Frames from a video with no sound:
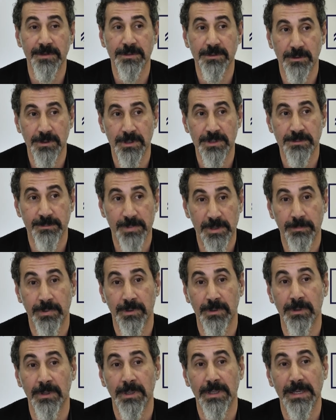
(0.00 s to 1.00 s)
So there's
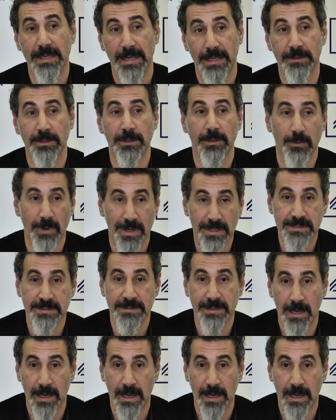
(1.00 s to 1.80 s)
people in the U.S.